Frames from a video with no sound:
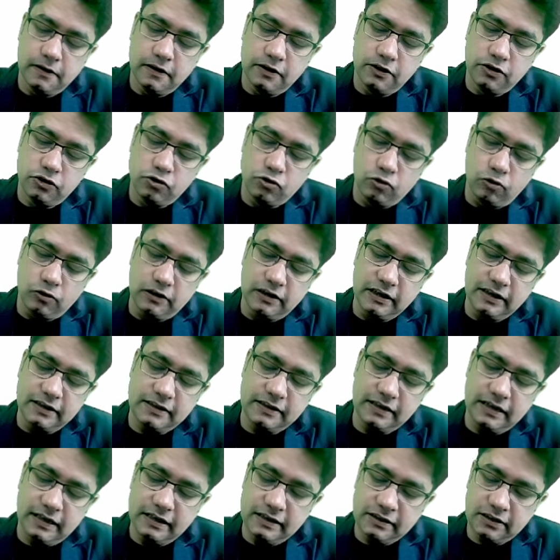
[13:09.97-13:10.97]
So
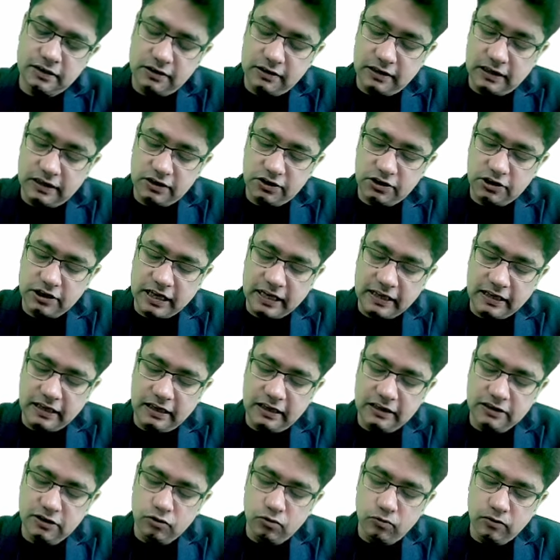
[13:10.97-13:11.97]
this channel
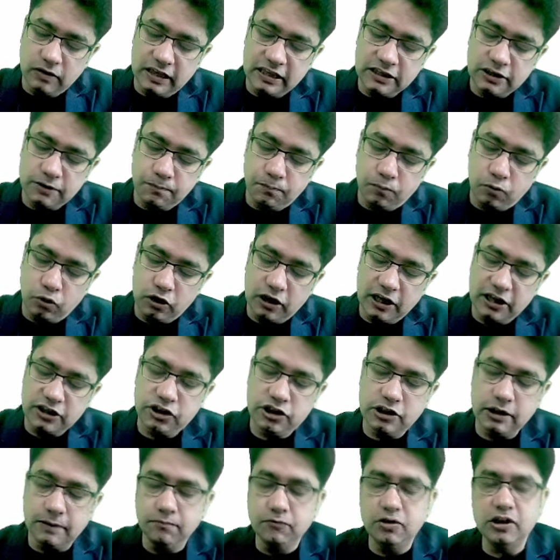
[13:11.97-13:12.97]
is known as
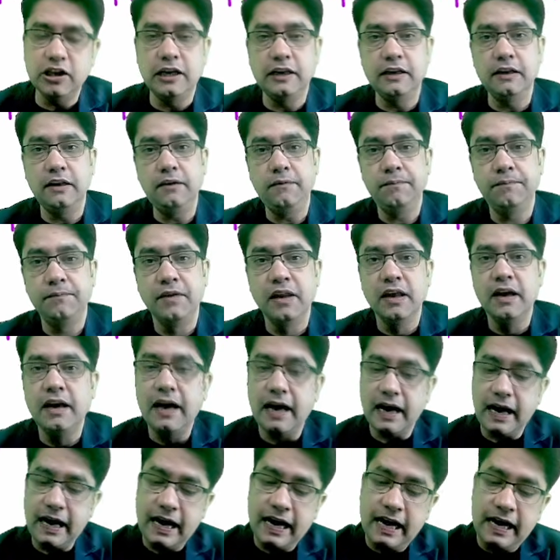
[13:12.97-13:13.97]
potassium channel,
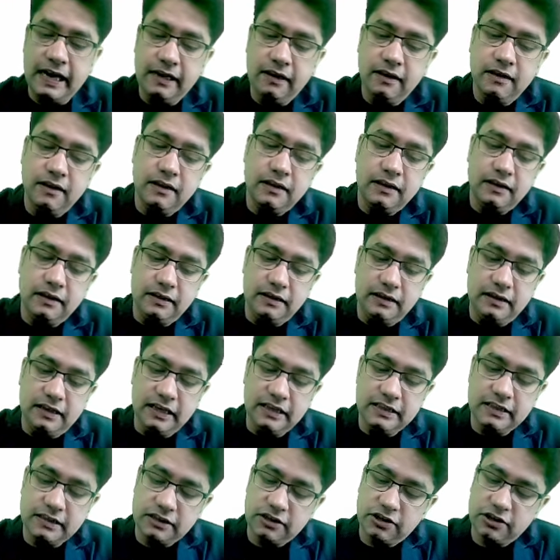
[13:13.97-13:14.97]
and
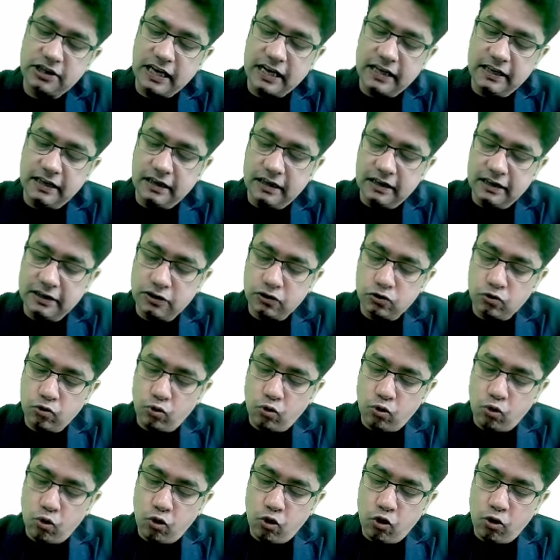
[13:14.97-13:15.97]
this channel is
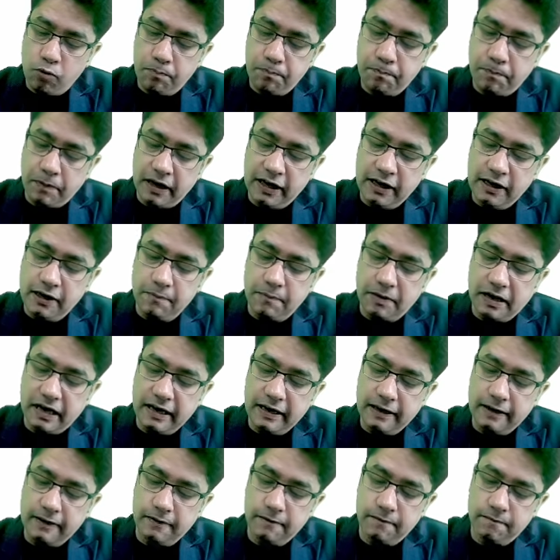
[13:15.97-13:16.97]
opened
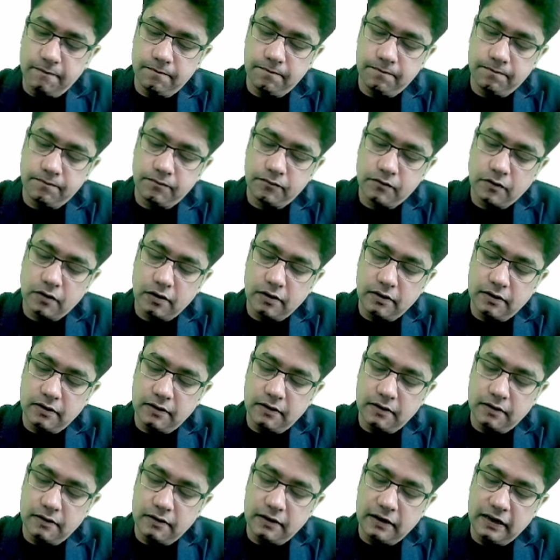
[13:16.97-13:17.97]
by,
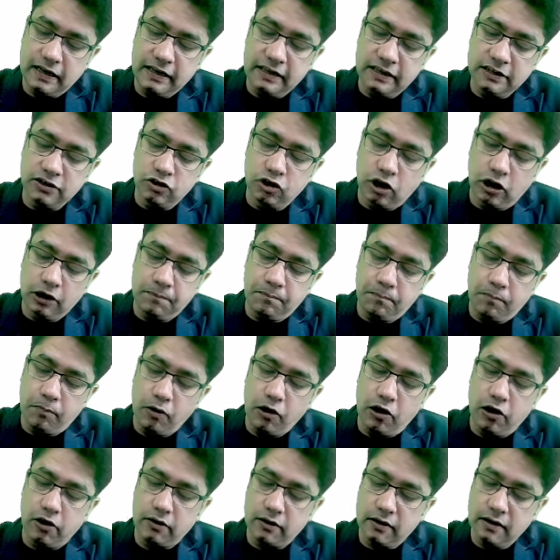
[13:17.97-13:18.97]
it is not
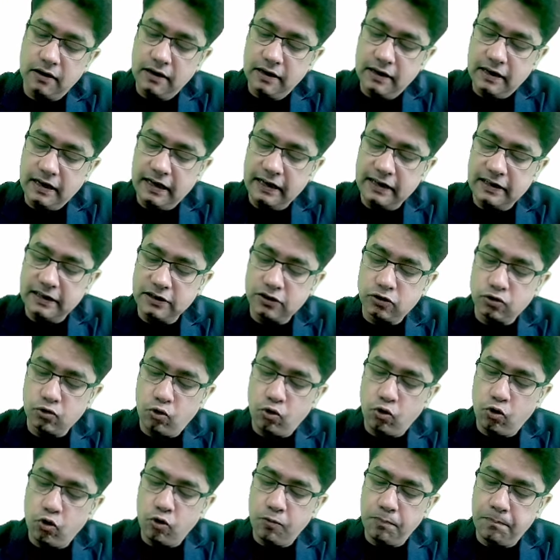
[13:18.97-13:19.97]
blocked, it is
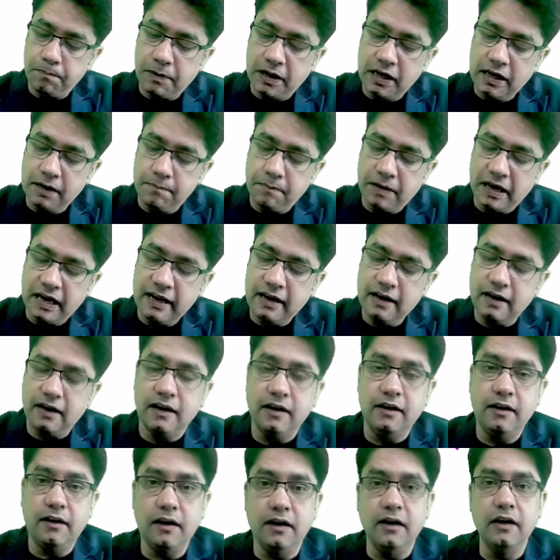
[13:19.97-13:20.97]
opened by
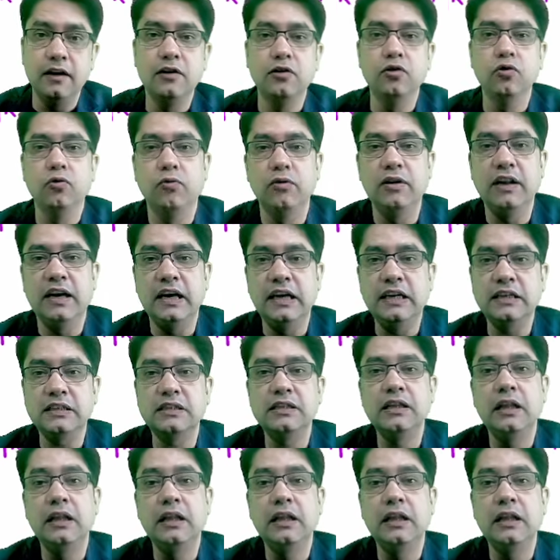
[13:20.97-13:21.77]
a drug known as